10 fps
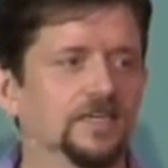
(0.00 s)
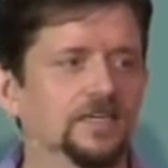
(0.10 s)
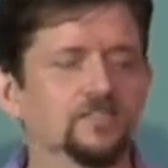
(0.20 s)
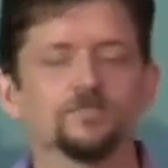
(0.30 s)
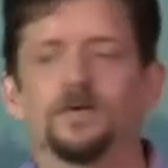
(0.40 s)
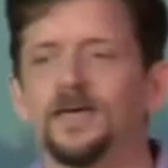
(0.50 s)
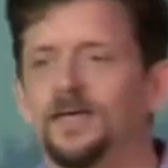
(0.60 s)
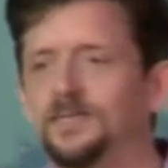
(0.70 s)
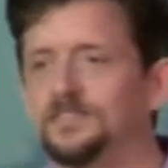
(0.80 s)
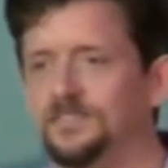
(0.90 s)
into
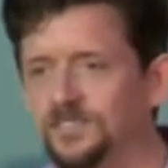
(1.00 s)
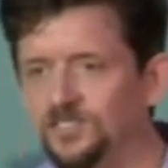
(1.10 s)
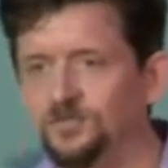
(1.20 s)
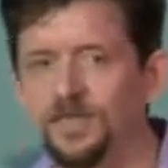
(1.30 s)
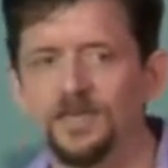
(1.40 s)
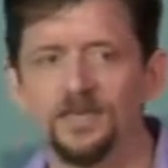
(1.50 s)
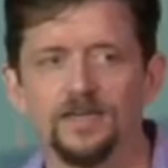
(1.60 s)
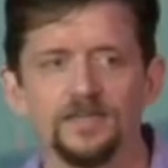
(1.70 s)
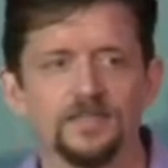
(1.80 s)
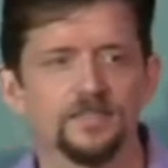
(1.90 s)
my decision making.